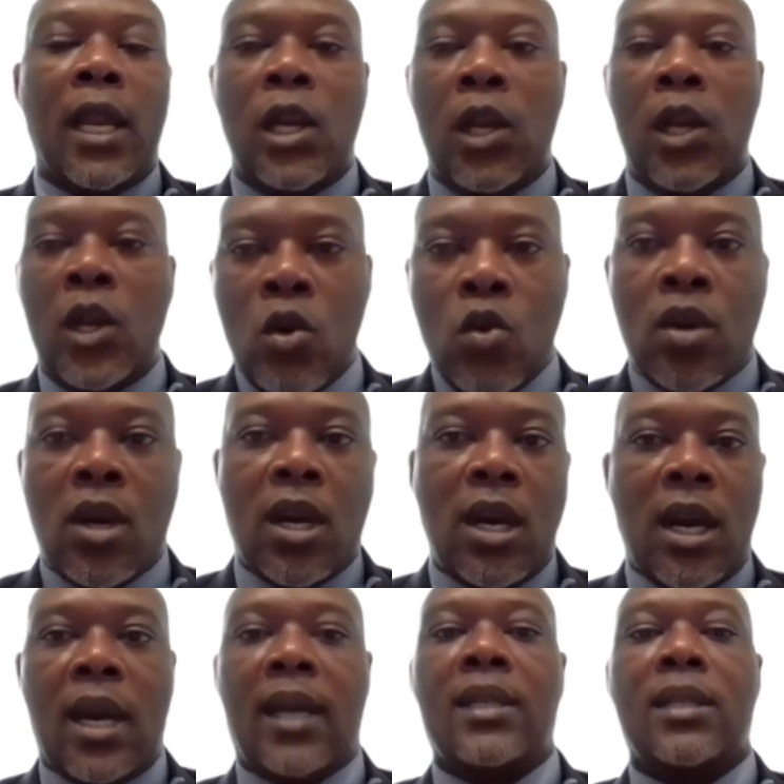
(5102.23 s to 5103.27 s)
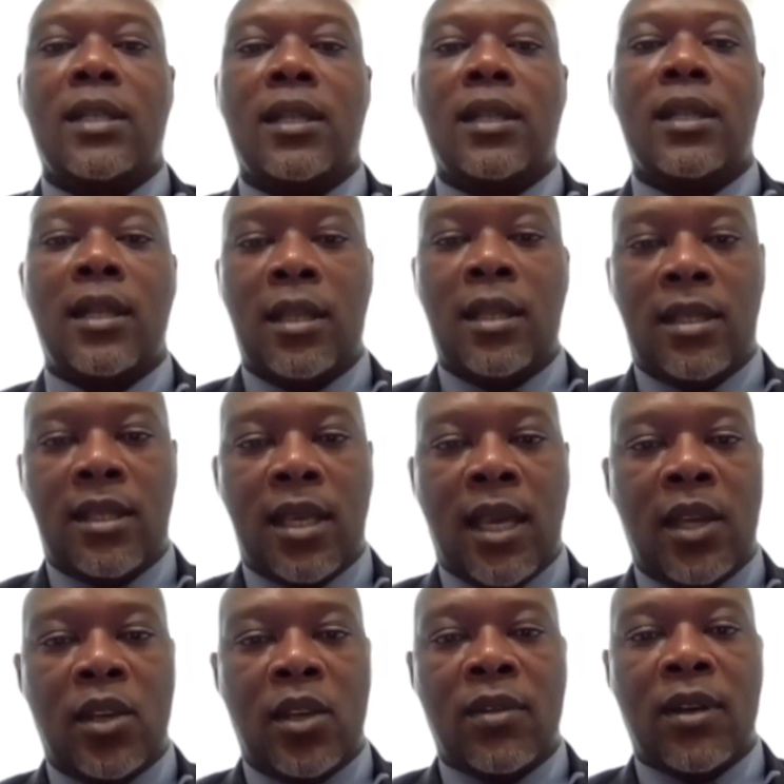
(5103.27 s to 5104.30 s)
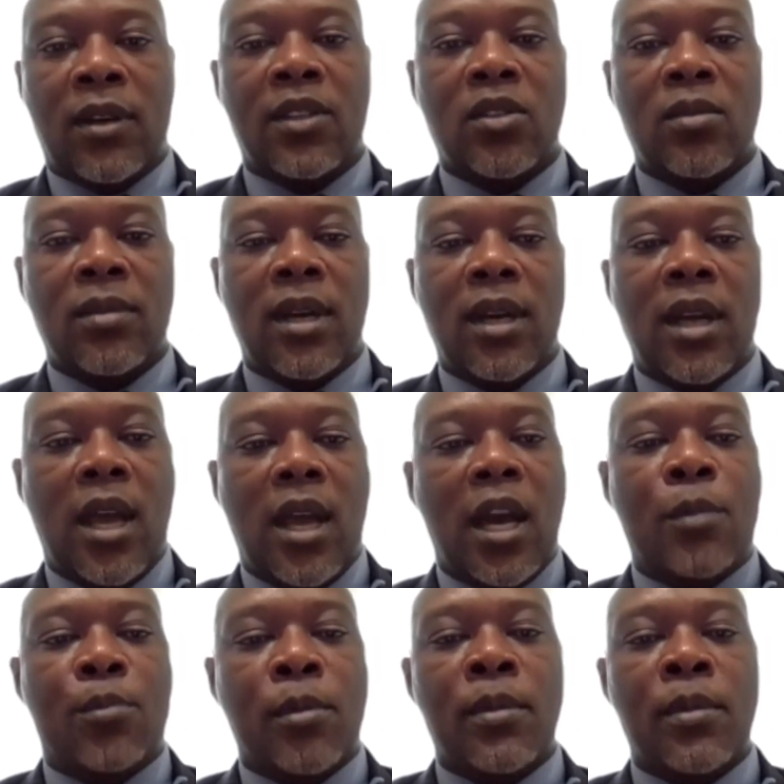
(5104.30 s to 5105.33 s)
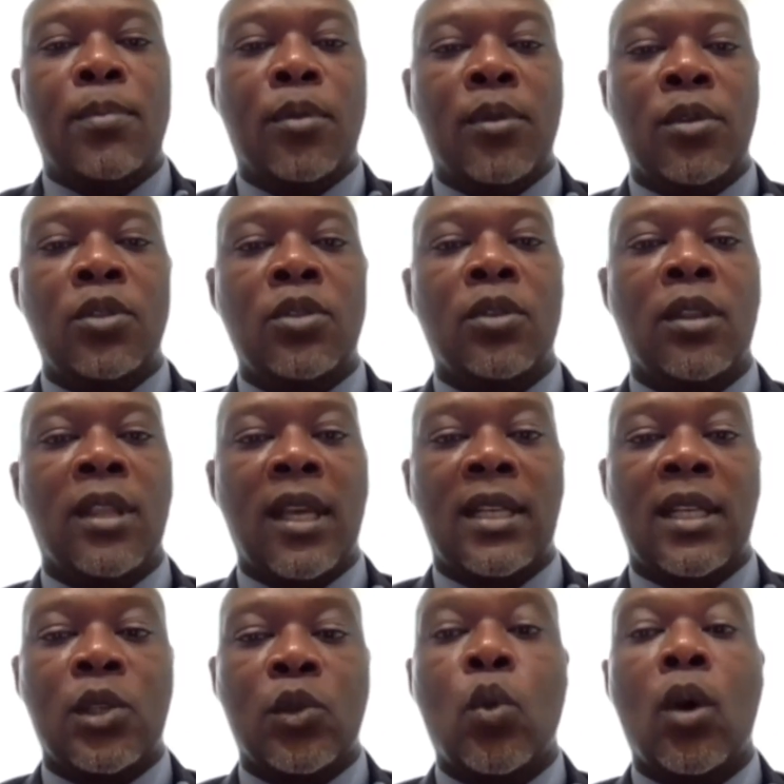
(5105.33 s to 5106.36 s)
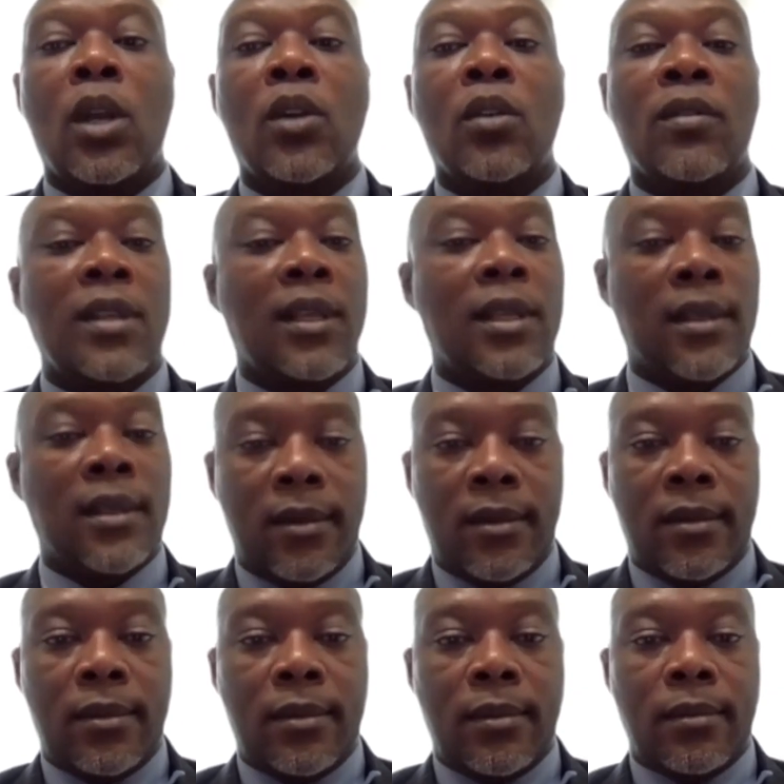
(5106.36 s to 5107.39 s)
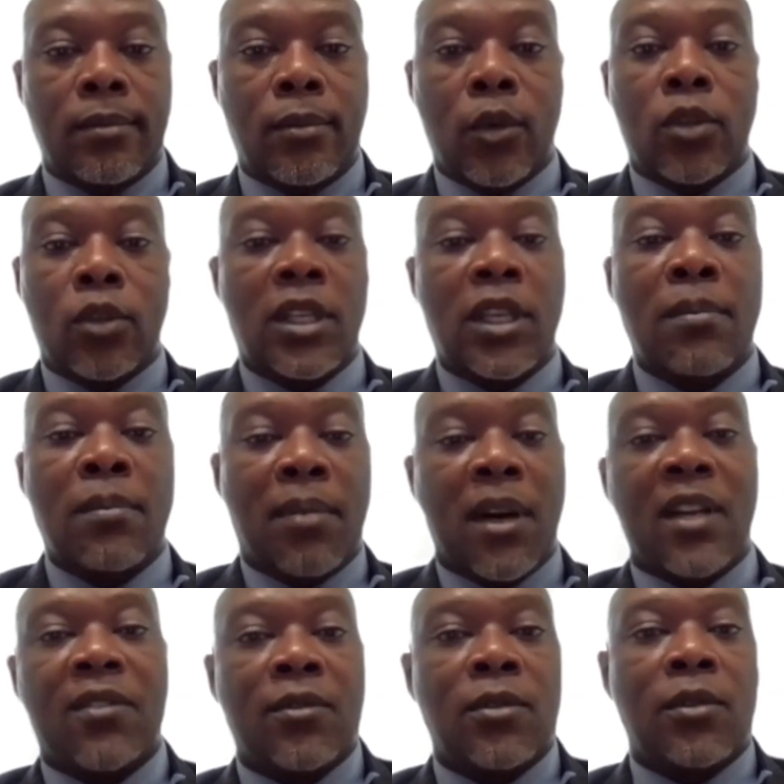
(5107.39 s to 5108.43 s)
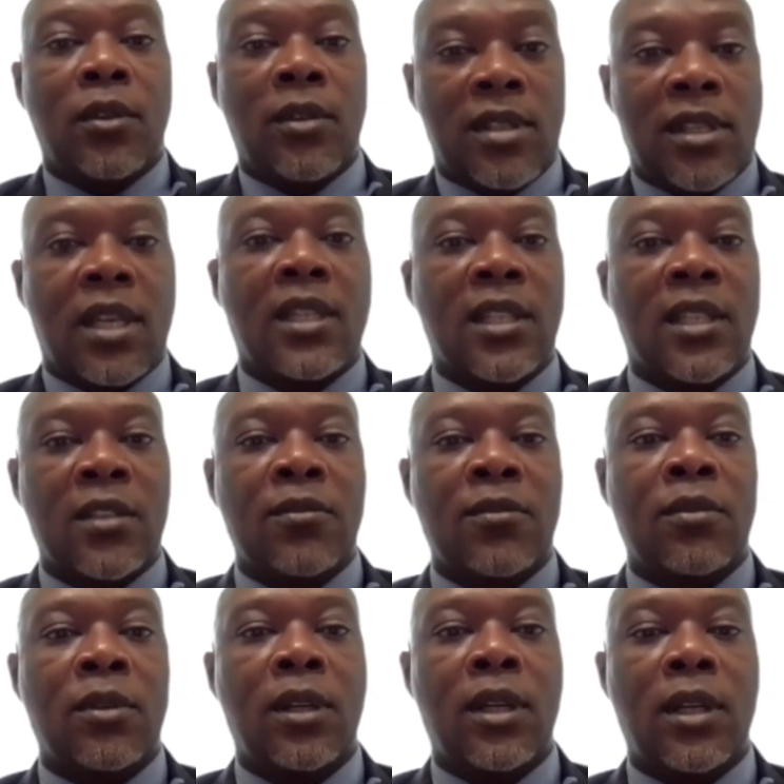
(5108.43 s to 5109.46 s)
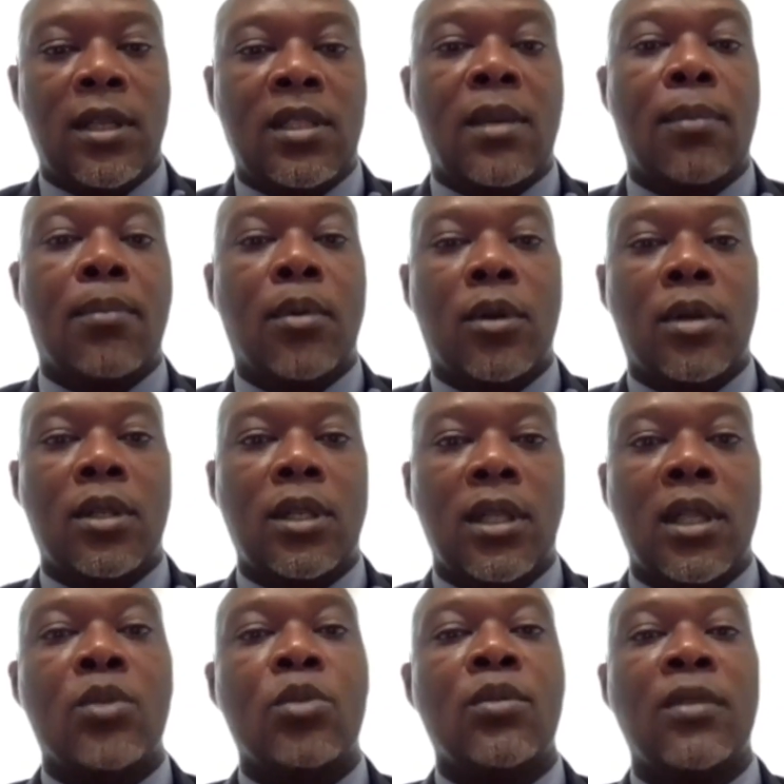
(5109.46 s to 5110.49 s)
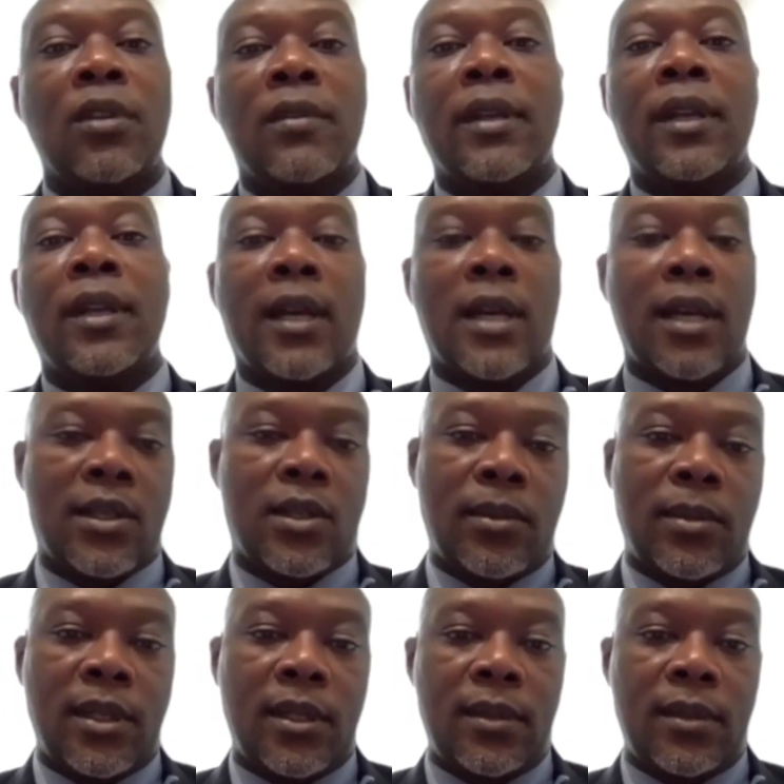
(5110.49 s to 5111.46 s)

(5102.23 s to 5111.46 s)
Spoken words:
look at this kind of customer, I'll probably position that as one of the most impactful or successful support that we've given a customer.